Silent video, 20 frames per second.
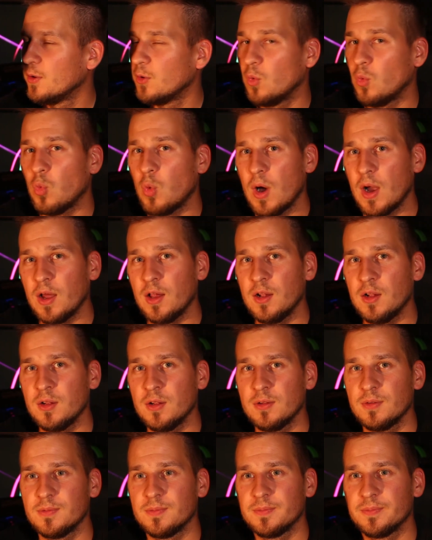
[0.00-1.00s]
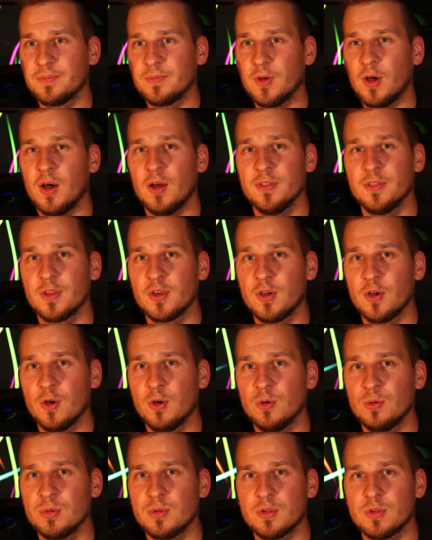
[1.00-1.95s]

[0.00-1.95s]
while on the go.